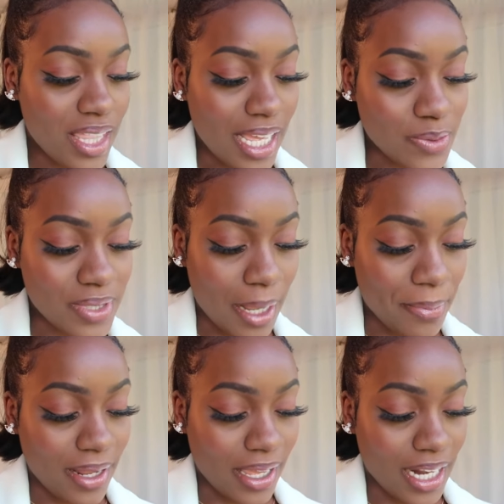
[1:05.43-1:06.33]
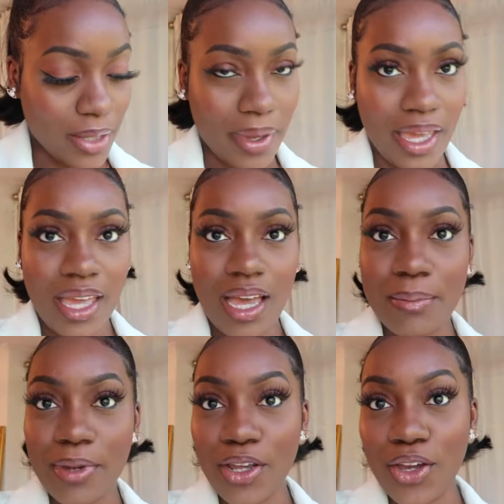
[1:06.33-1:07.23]
That's what's happening. Anyway,
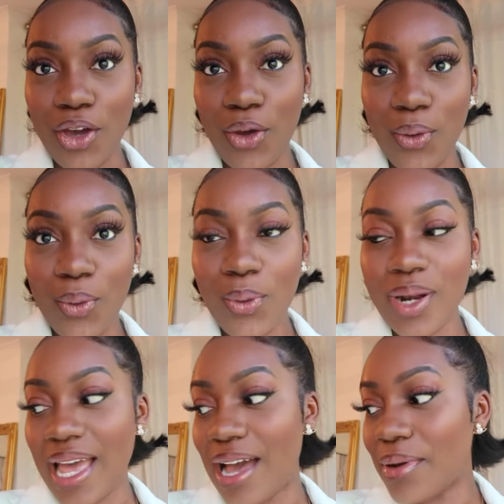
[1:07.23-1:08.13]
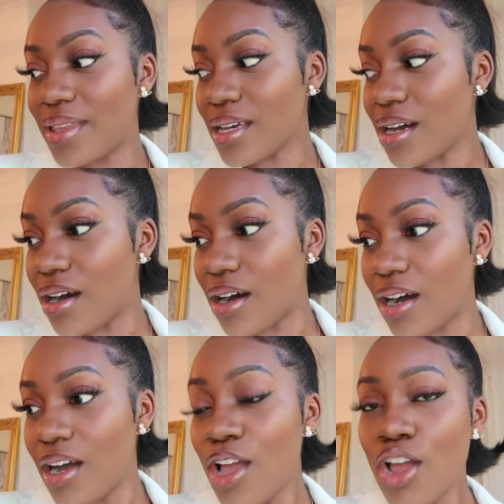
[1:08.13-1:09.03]
I'm gonna go now in the
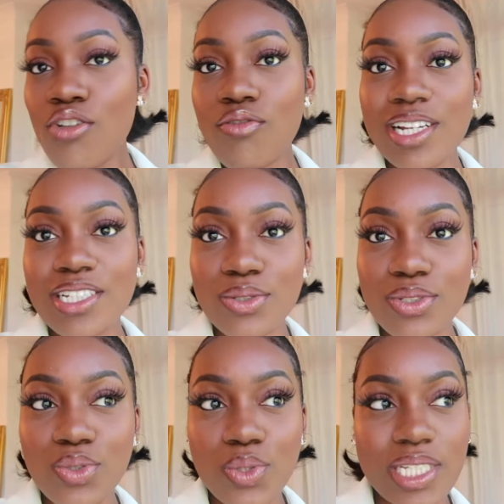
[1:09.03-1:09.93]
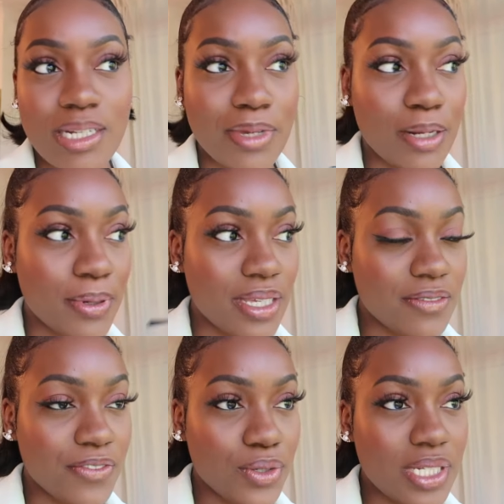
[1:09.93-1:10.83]
car. Rich is all sorted. I'm gonna put
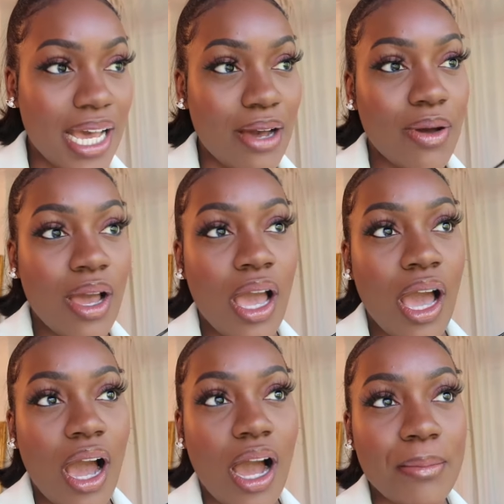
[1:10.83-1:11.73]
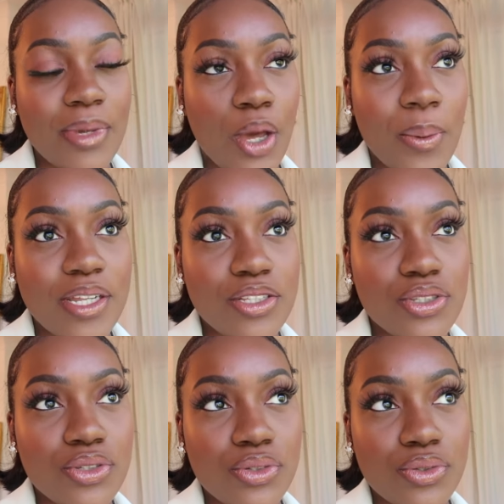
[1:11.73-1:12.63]
his food out. I'm going
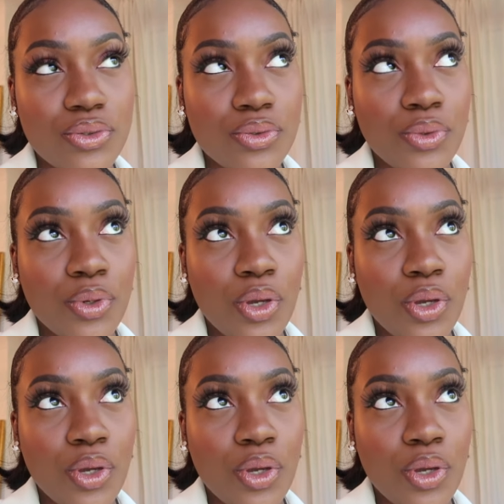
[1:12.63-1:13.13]
to